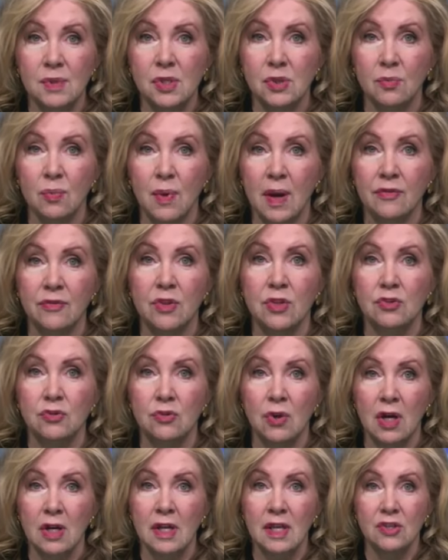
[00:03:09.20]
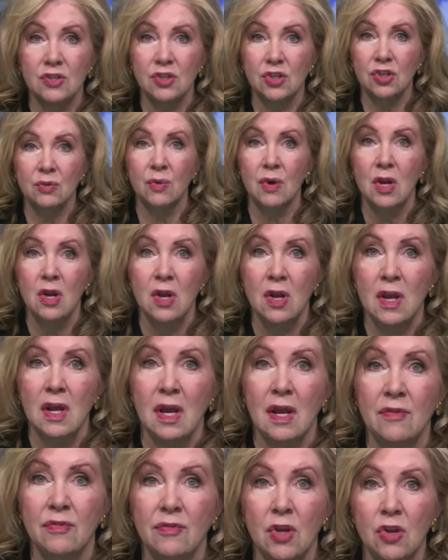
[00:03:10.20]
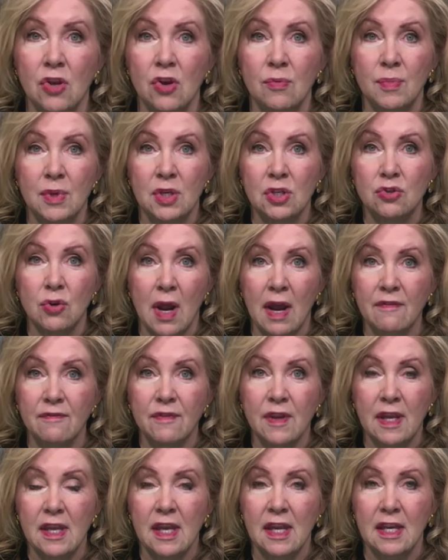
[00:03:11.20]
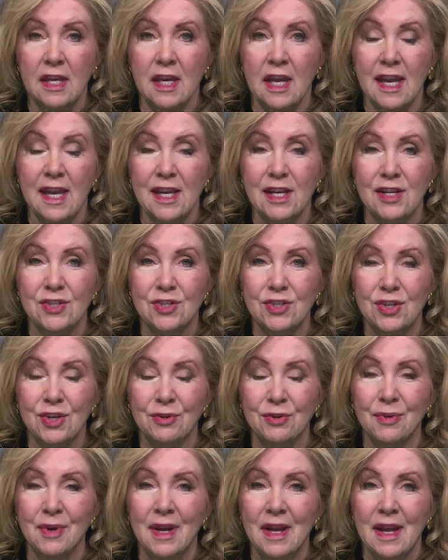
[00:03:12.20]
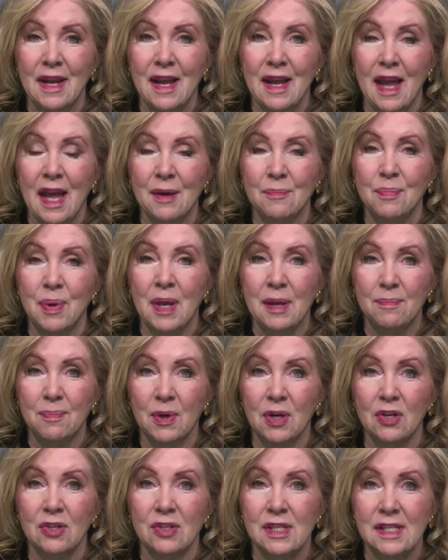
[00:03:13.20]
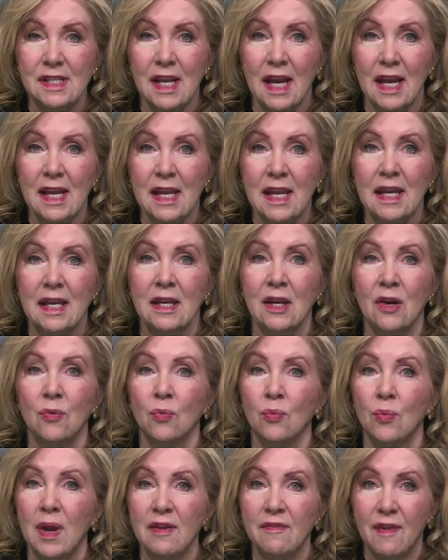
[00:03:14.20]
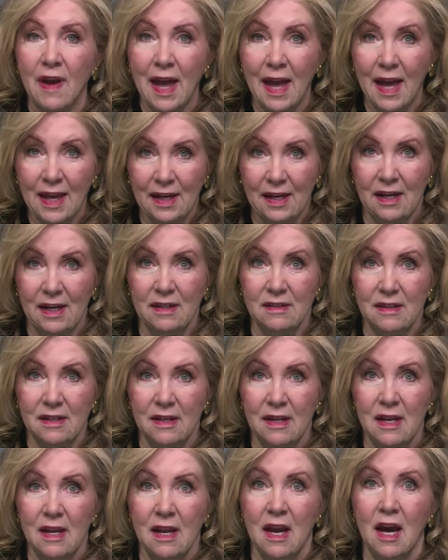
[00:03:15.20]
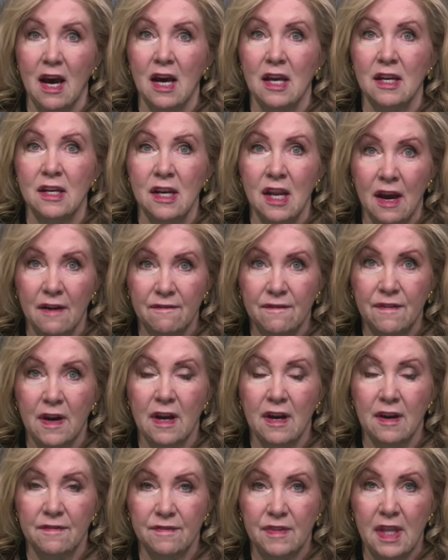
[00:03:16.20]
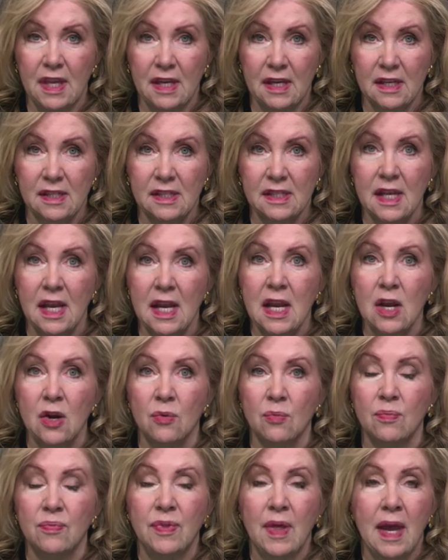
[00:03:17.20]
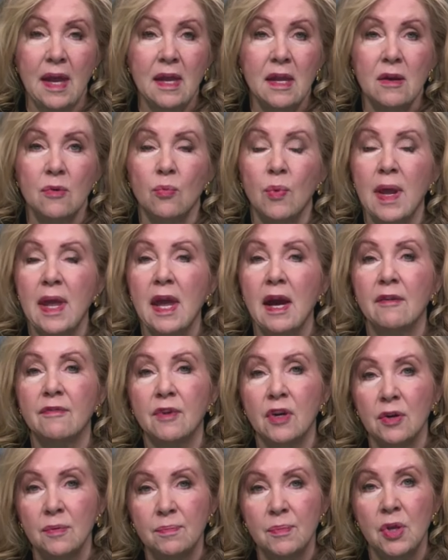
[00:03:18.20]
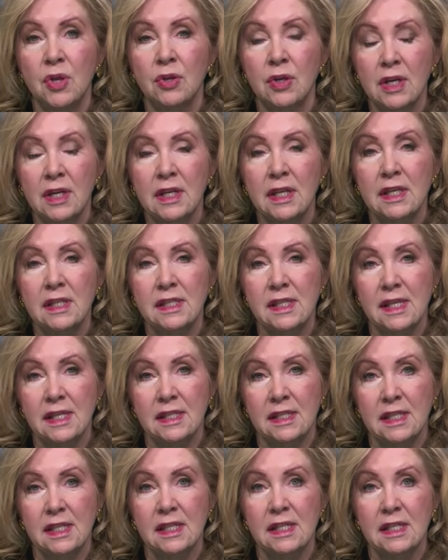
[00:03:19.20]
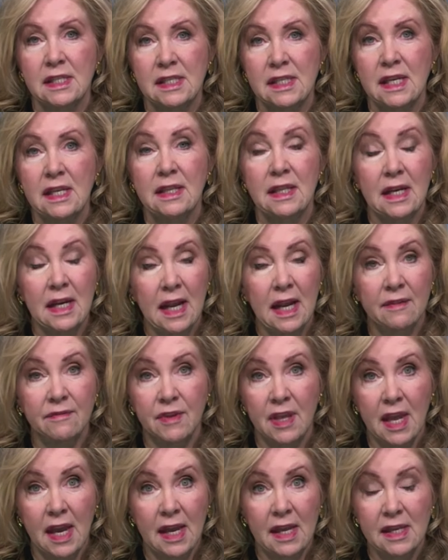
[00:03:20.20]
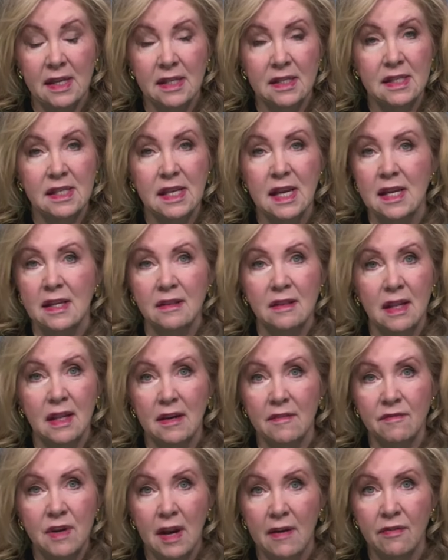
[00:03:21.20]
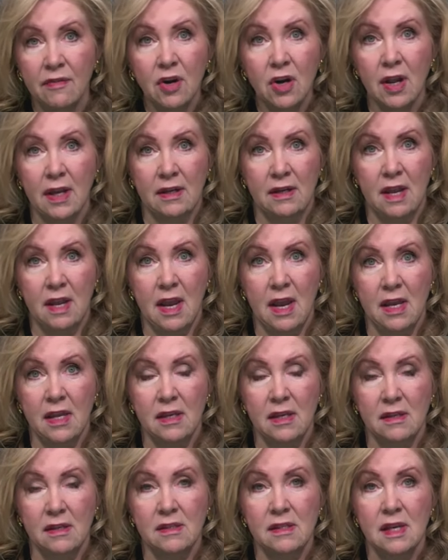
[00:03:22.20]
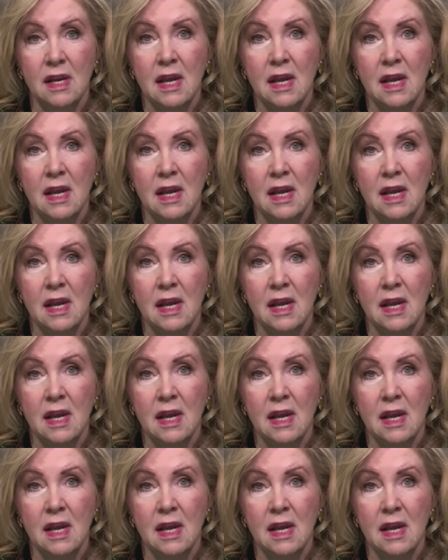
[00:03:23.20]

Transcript: around the drug issue and the human trafficking issue. And people are saying, we've had it, enough of this. They, we have communities in Tennessee that have gangs that have never had gangs.